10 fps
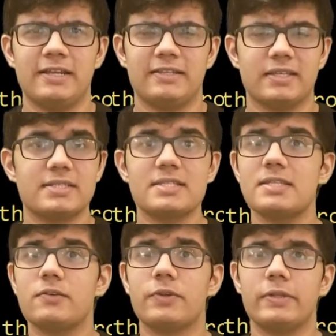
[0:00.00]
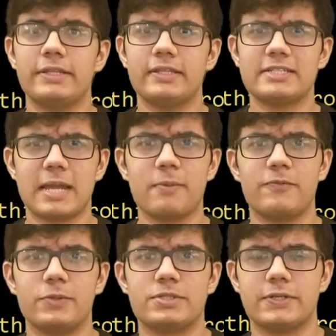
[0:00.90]
This isn't really the type of
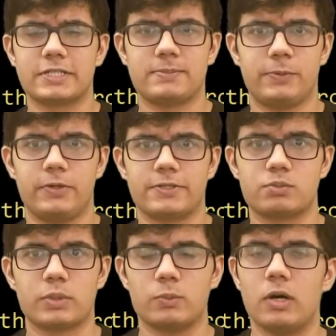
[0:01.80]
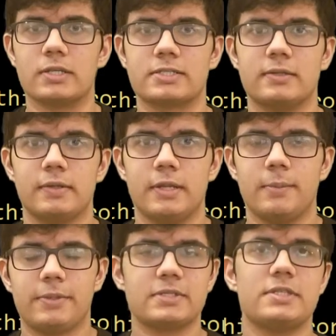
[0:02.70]
user experience we want,
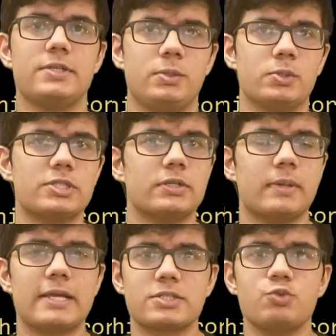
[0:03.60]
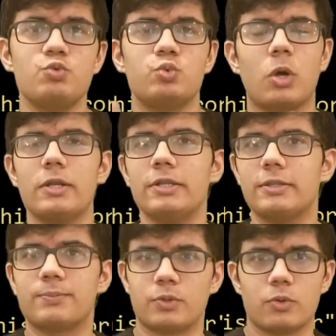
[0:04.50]
because the user has to run the
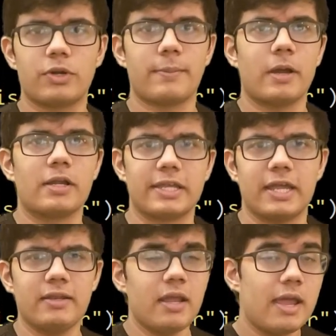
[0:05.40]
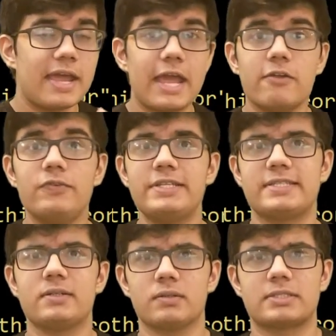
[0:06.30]
program again every
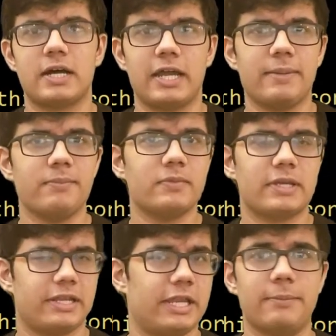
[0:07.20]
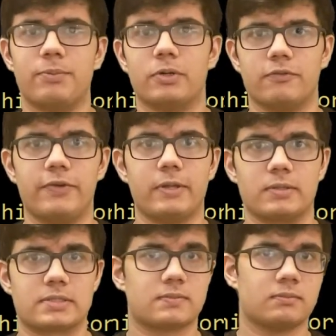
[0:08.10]
single time an input fails.